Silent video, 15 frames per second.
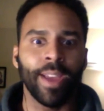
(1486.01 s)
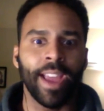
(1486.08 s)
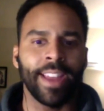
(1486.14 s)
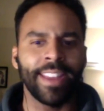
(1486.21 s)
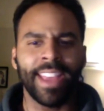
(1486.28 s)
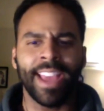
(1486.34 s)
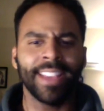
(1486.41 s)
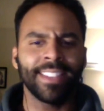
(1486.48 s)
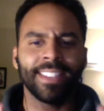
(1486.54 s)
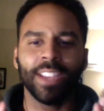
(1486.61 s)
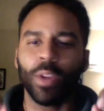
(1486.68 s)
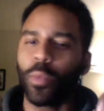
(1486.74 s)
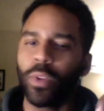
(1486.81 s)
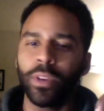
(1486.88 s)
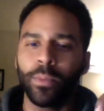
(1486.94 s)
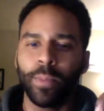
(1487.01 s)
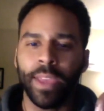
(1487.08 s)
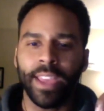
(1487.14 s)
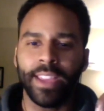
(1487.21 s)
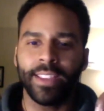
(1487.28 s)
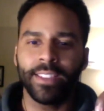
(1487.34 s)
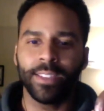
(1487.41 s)
and he has these like wooden
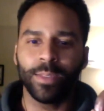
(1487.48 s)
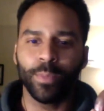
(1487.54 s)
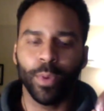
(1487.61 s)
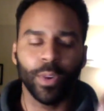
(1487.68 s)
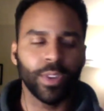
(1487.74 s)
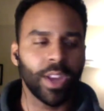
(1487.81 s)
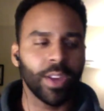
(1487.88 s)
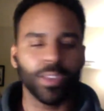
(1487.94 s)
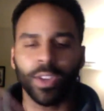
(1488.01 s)
pins burned out.